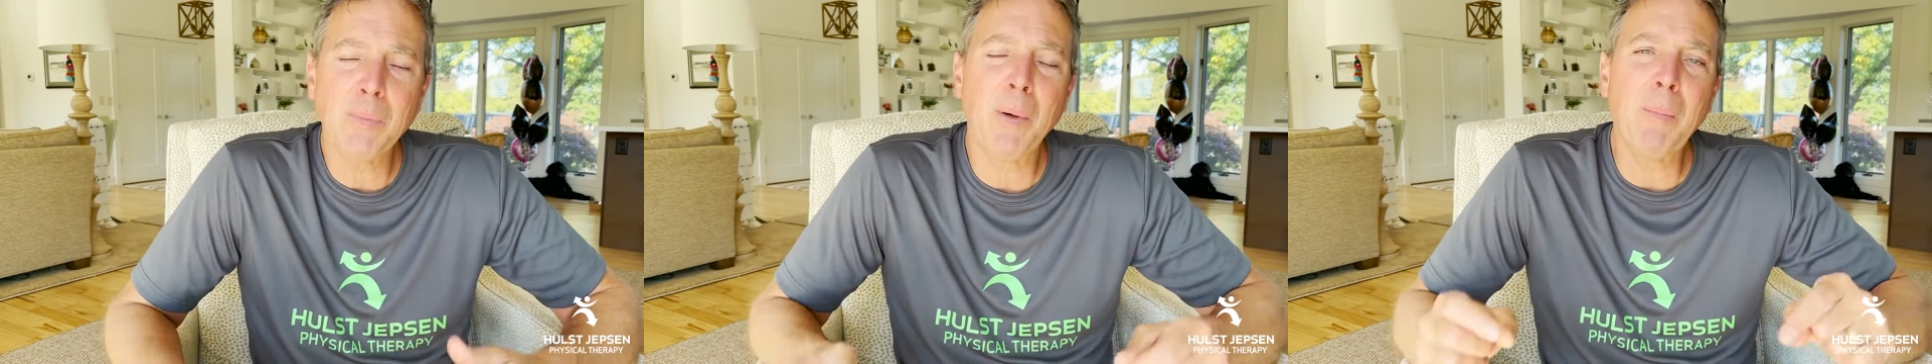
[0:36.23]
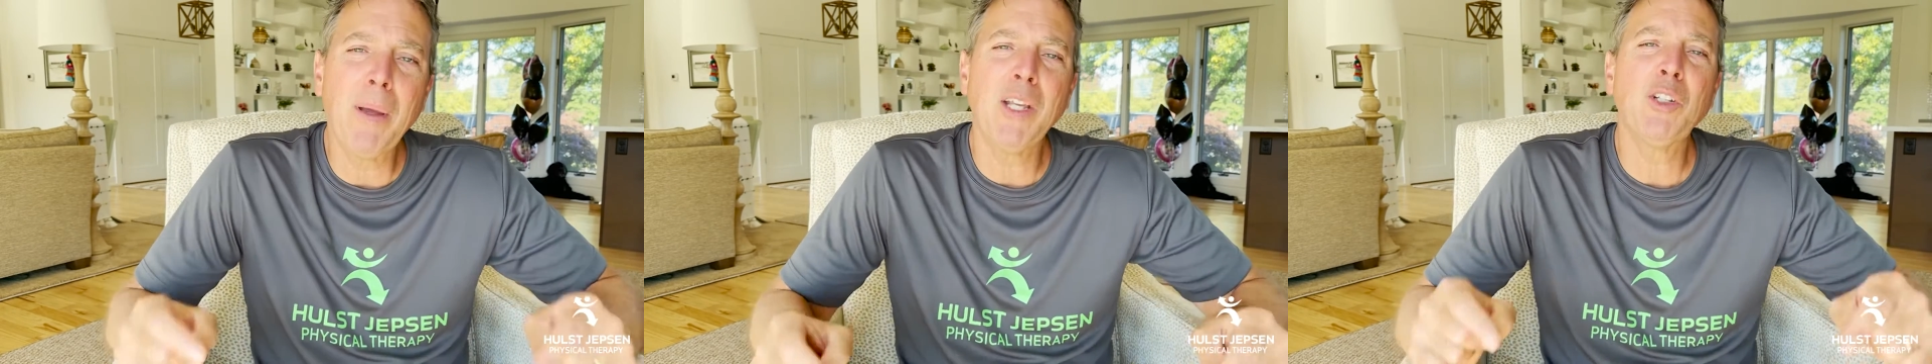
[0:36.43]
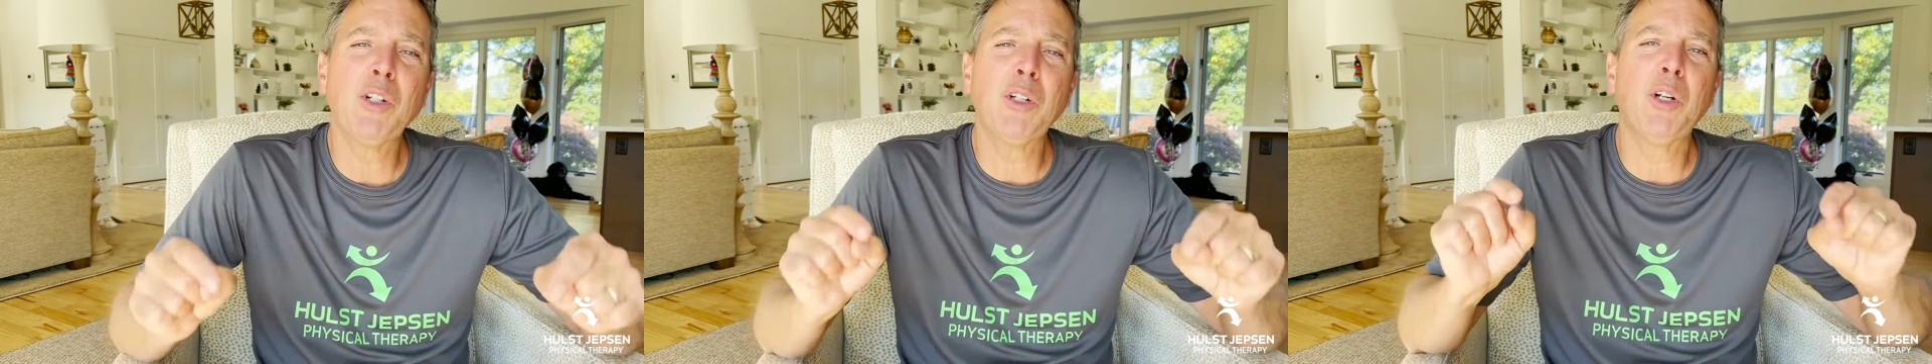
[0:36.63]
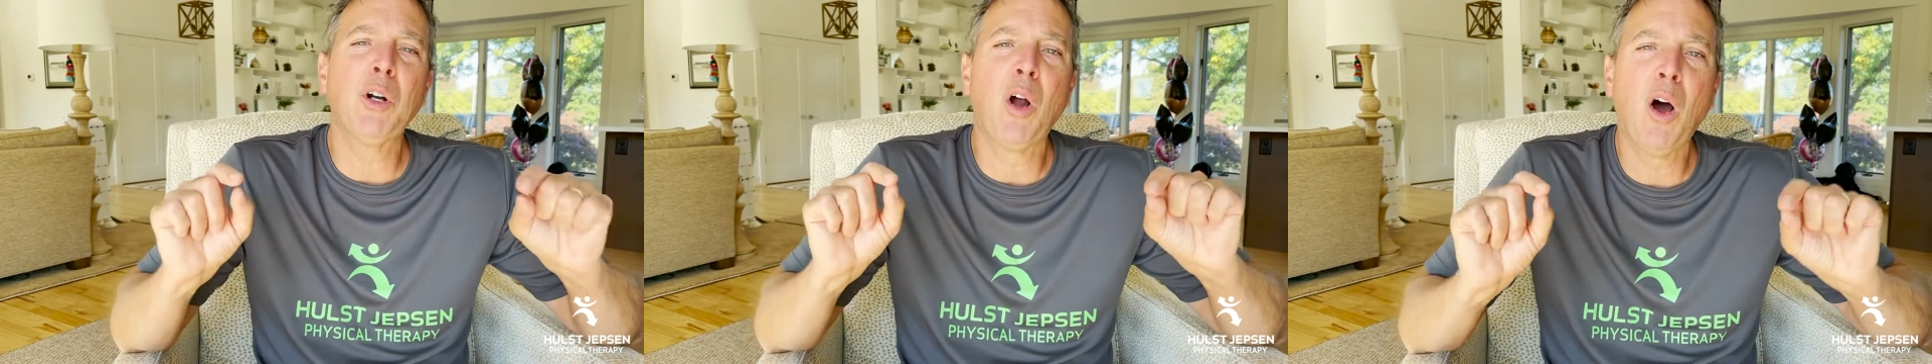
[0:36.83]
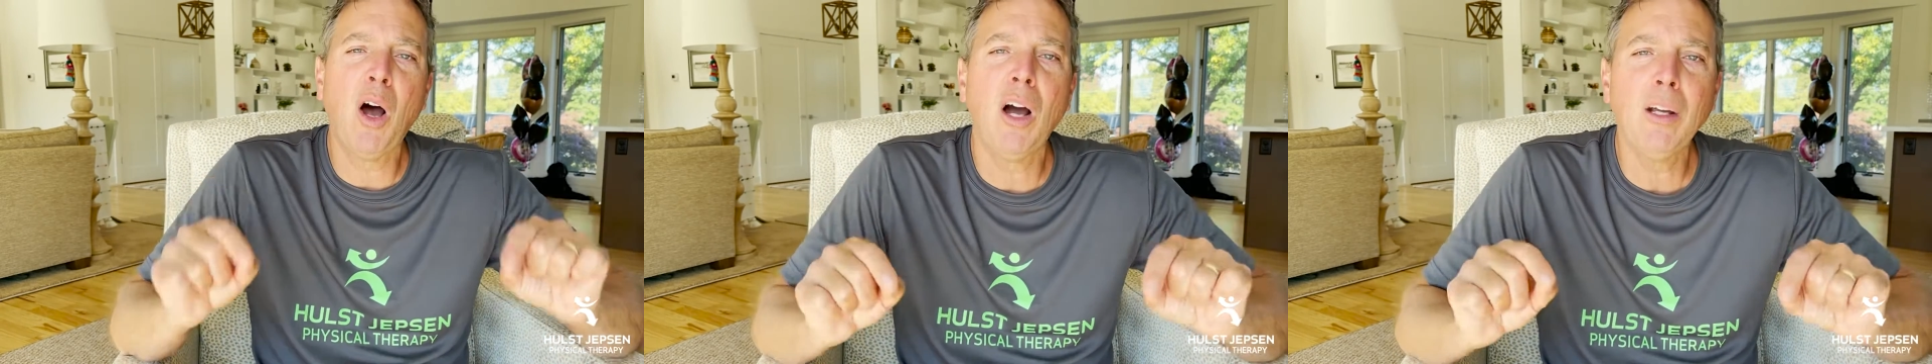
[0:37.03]
but make sure you're
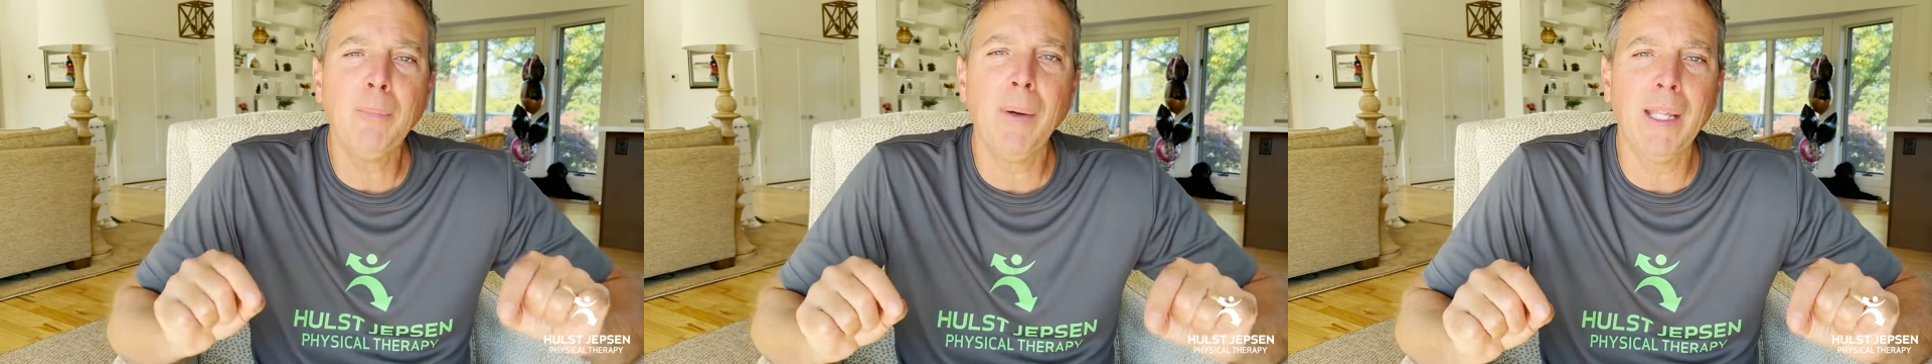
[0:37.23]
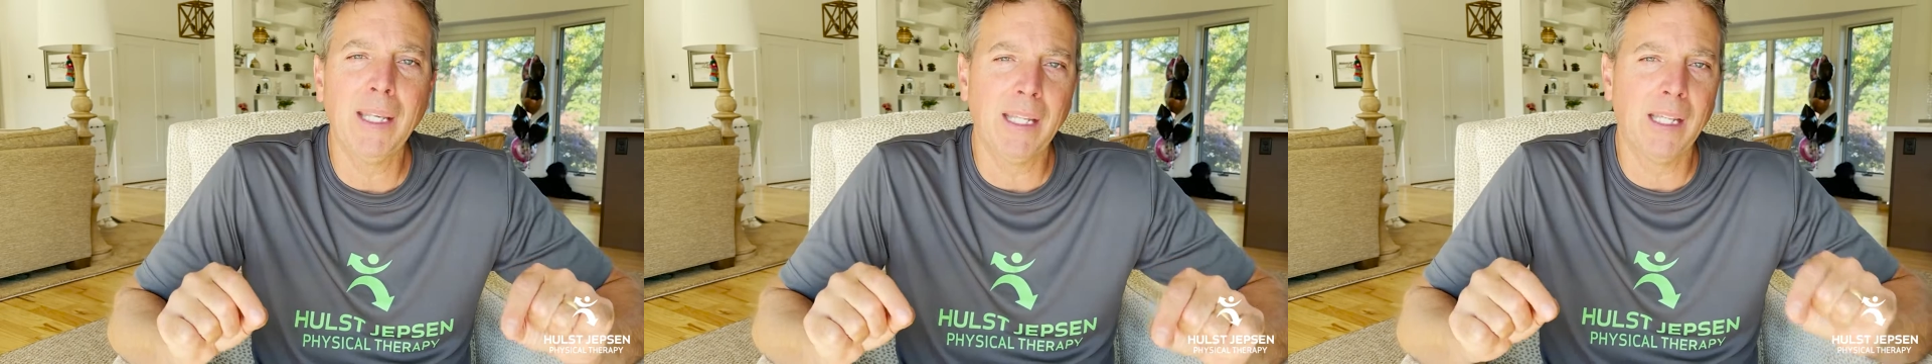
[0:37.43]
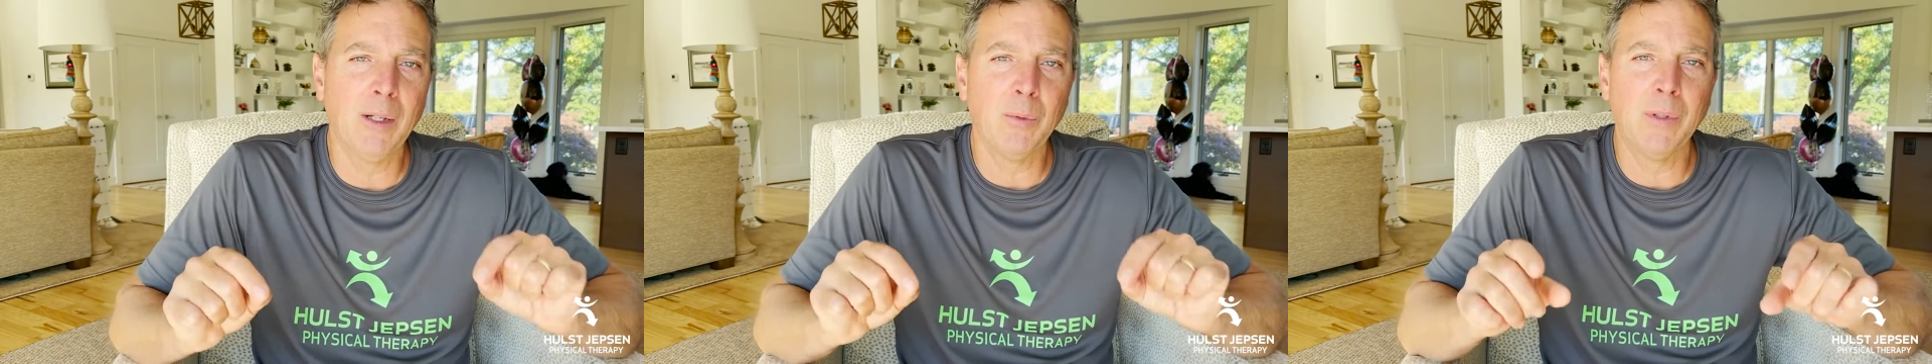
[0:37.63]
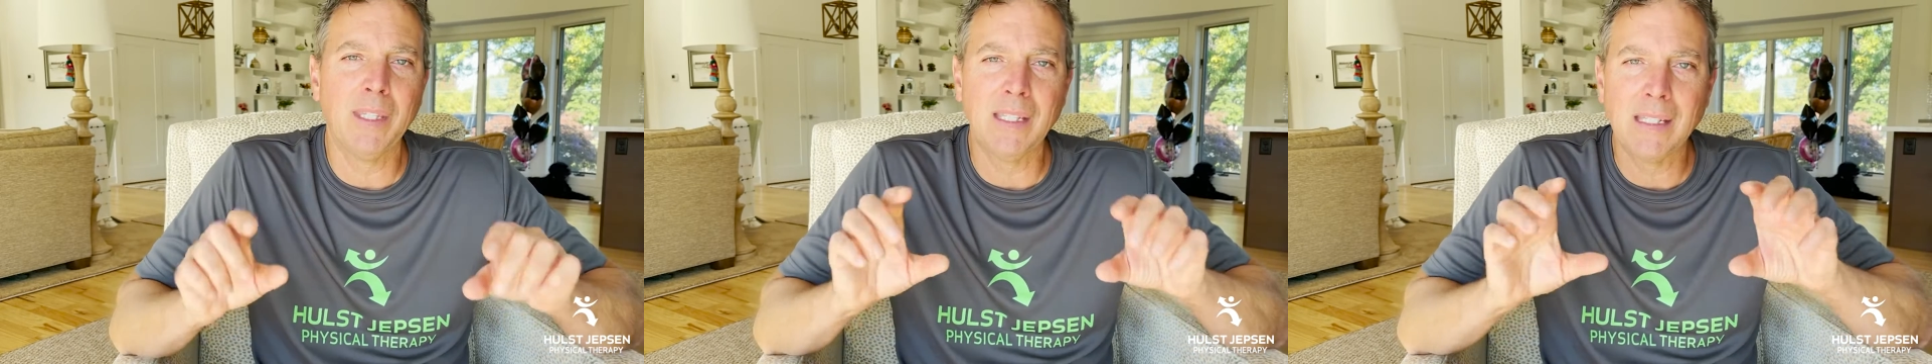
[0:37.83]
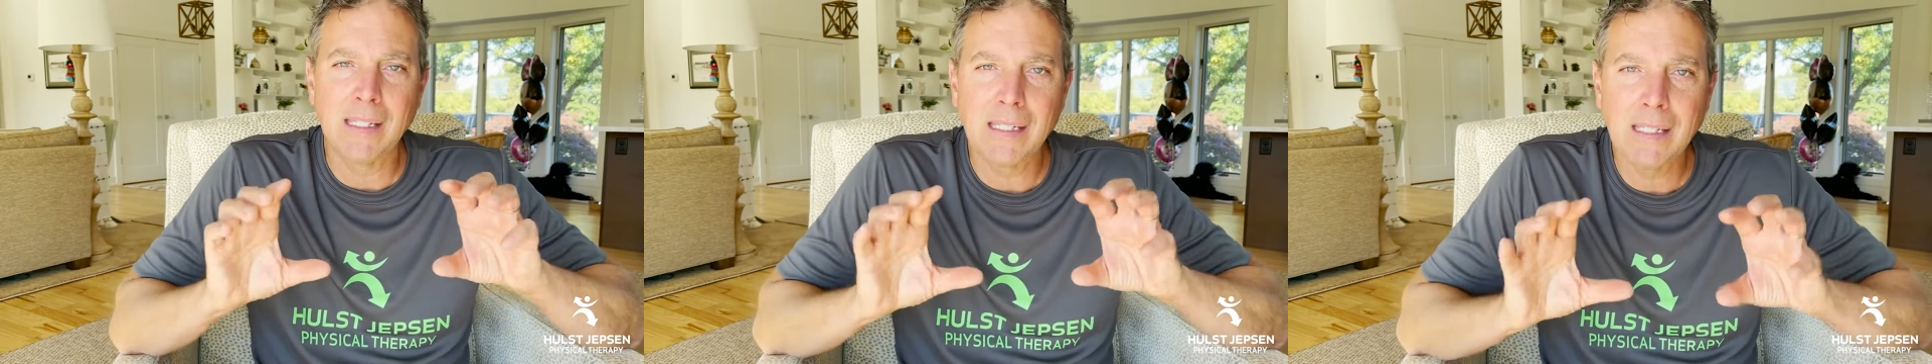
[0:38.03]
augmenting it with
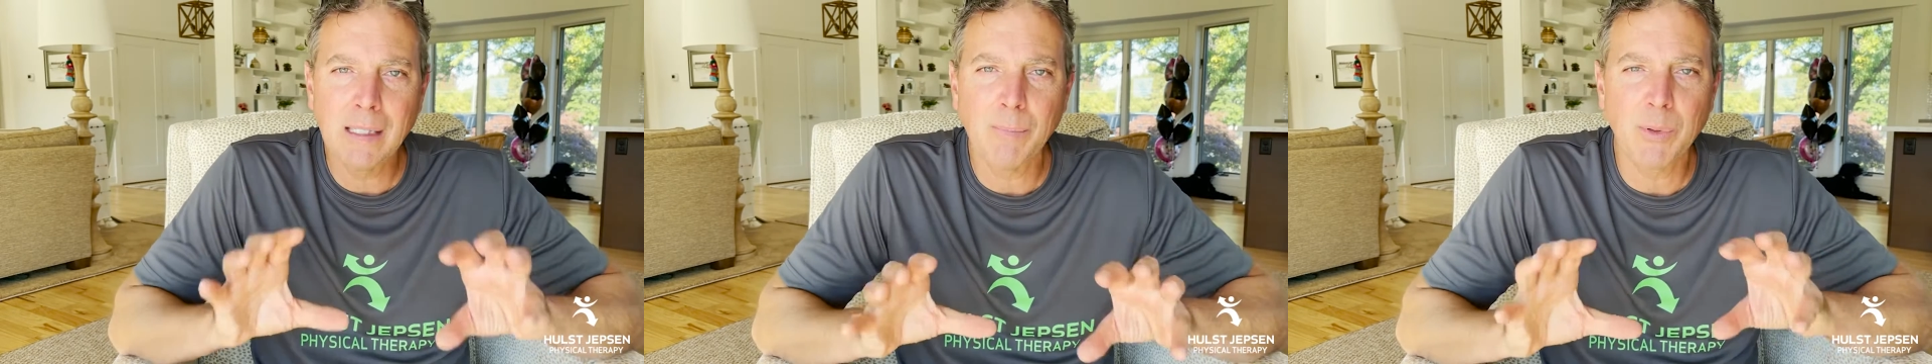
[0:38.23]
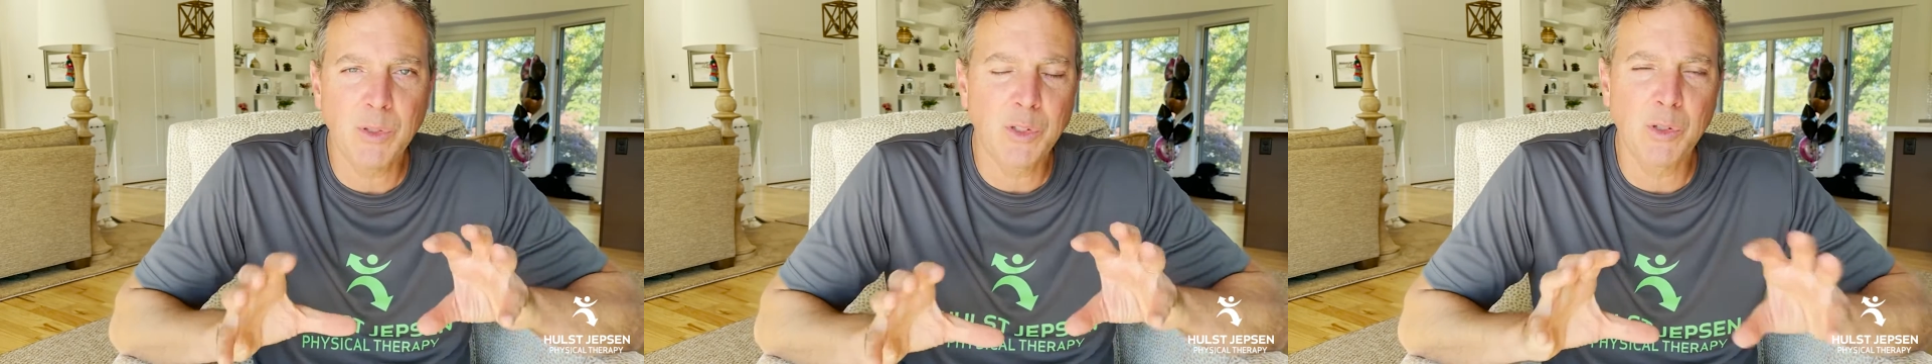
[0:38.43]
these simple